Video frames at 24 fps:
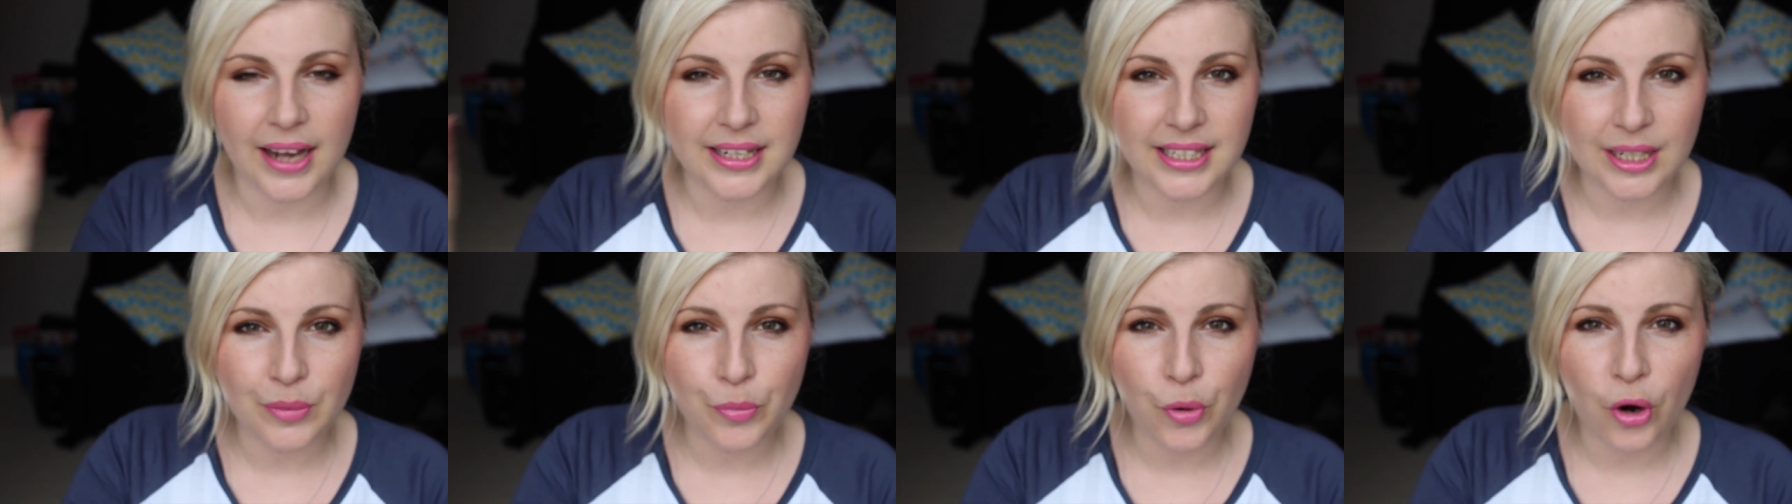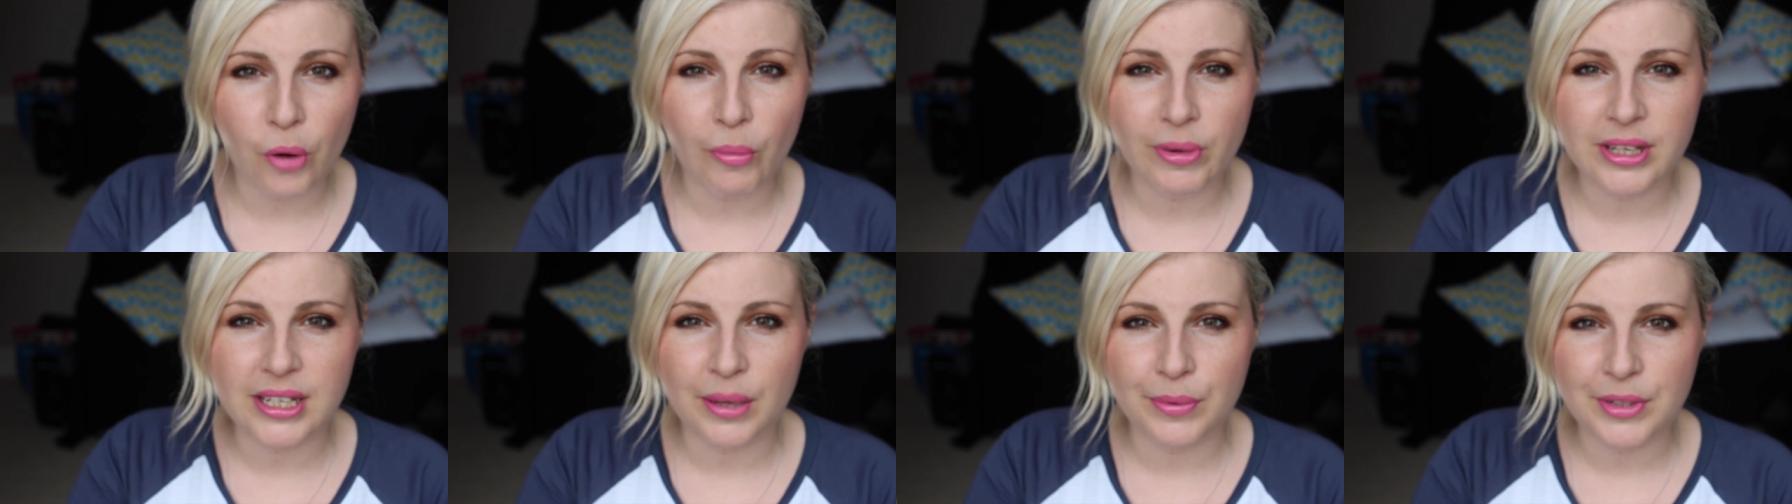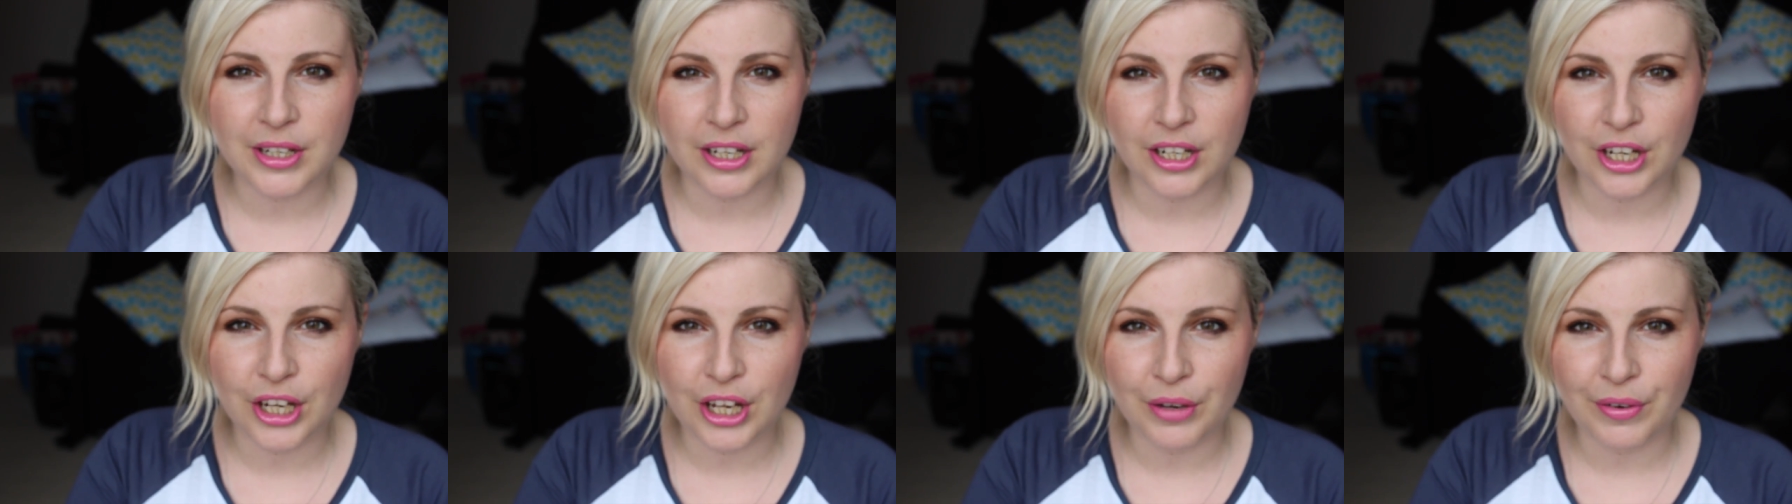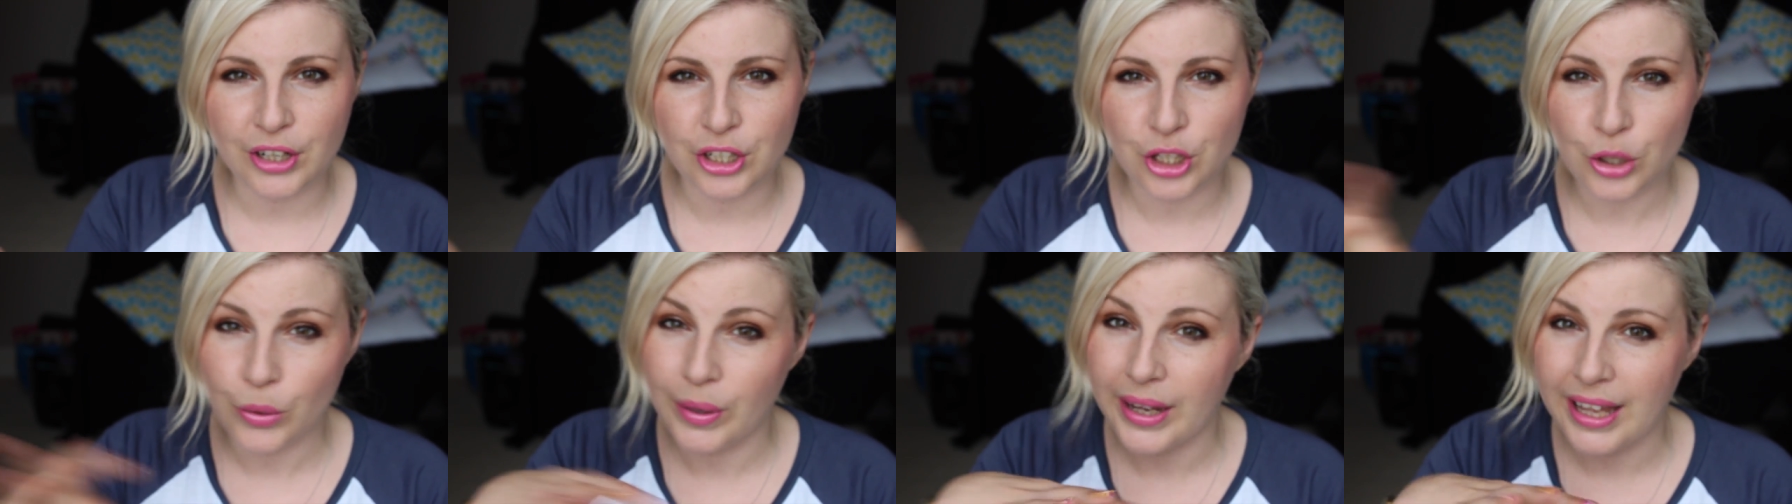I did promise I was going
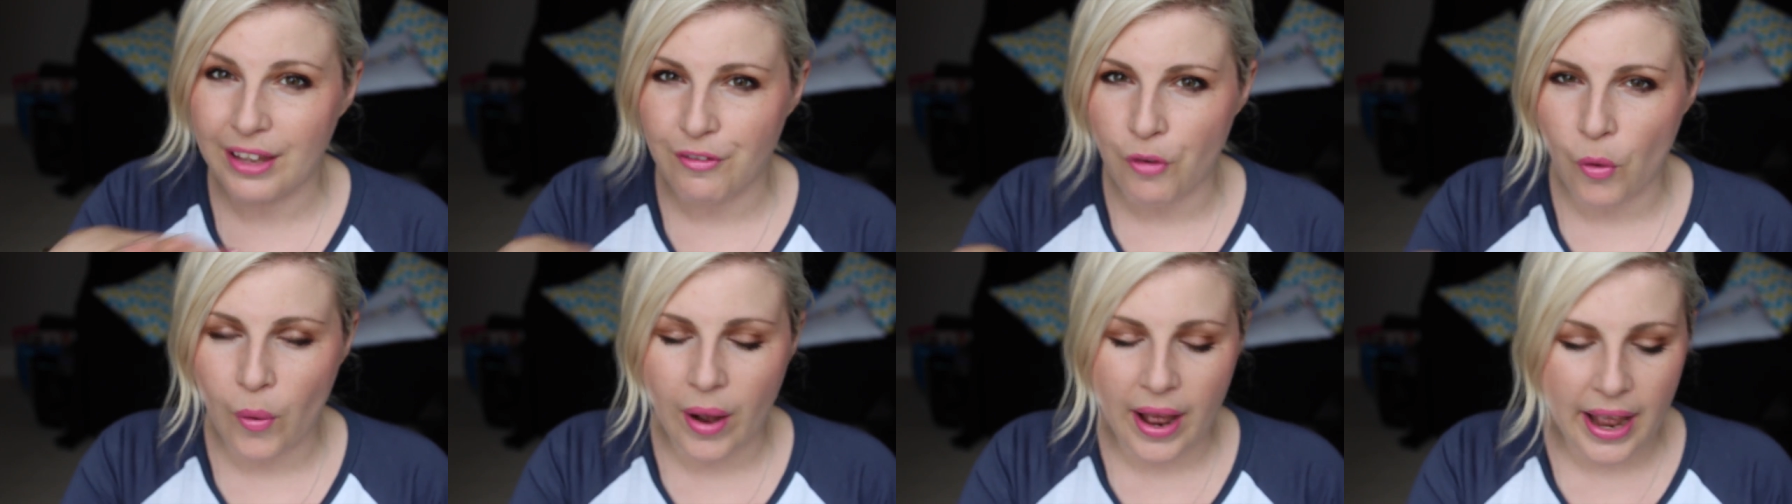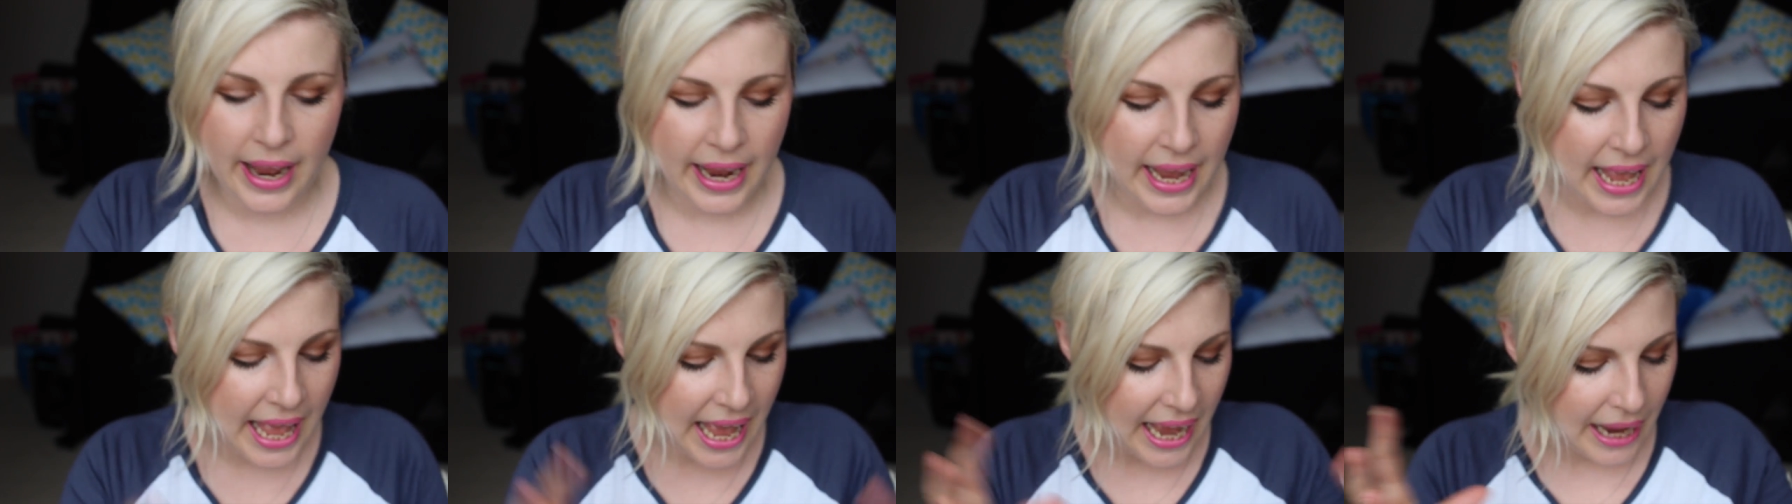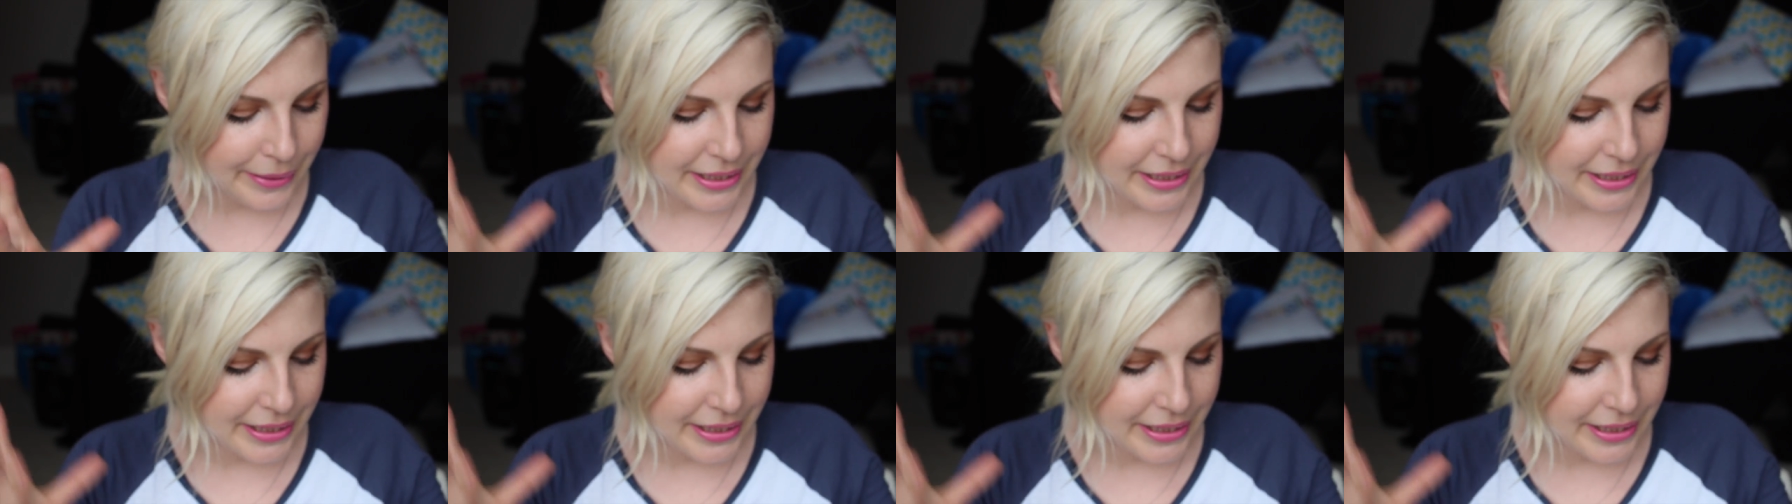to do a giveaway.